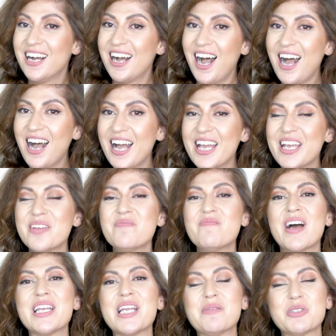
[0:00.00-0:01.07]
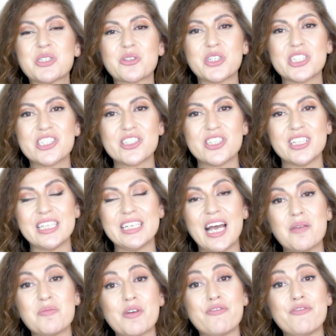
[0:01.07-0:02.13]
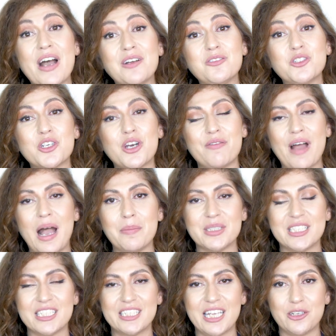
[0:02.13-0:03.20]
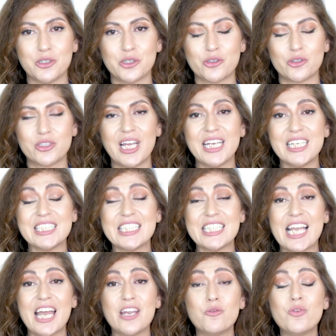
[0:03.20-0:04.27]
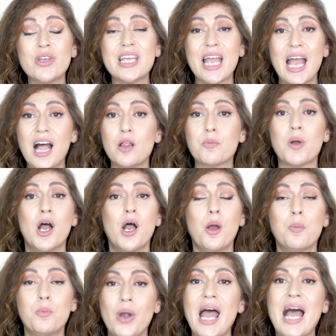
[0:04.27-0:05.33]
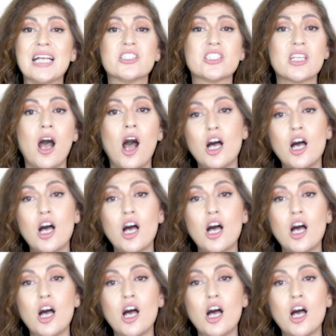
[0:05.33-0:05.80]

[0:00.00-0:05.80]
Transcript: hi, my name is Crystal and I'm the founder of Amazon Sellers Society, and we help brands,